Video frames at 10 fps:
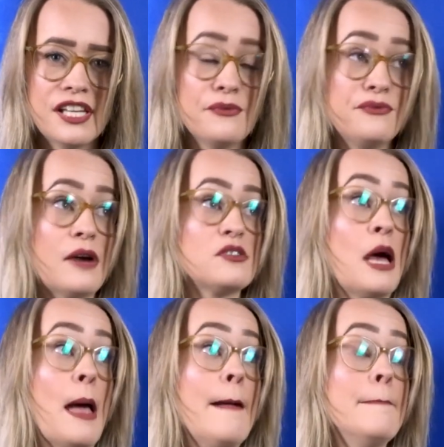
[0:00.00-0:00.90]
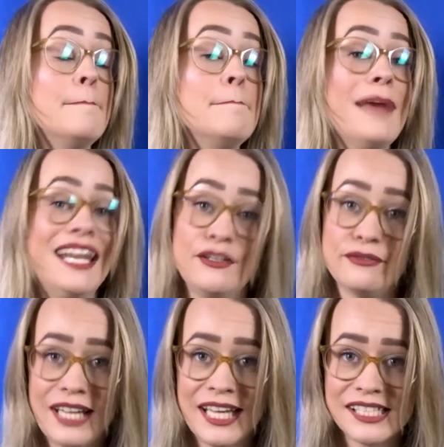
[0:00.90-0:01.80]
have found many
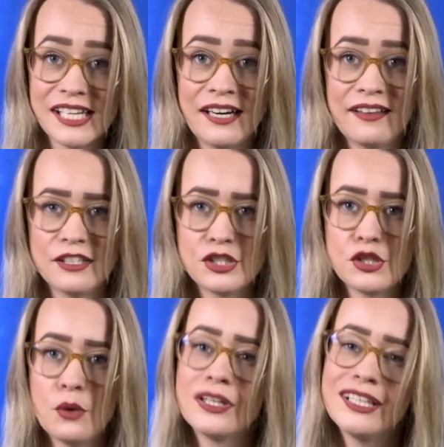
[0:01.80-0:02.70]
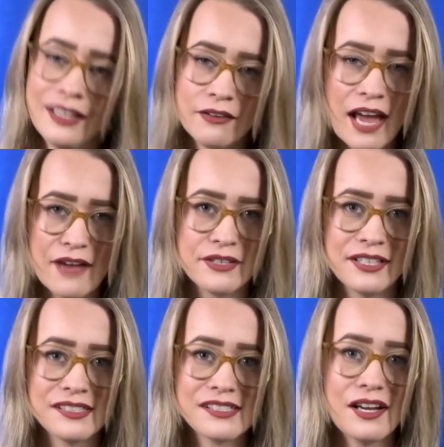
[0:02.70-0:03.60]
flakes here that showed clear
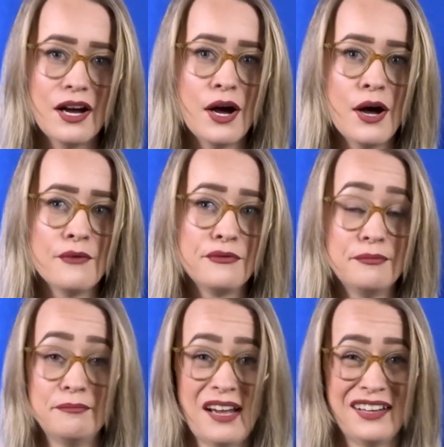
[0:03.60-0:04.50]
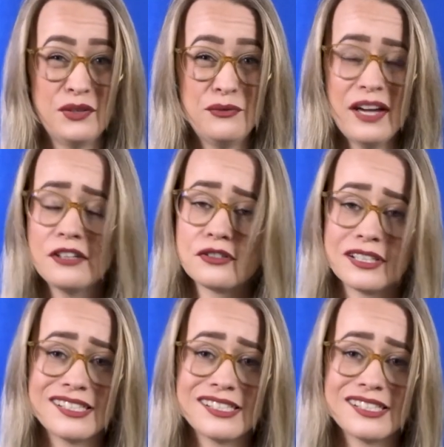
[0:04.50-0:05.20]
evidence of manufacturing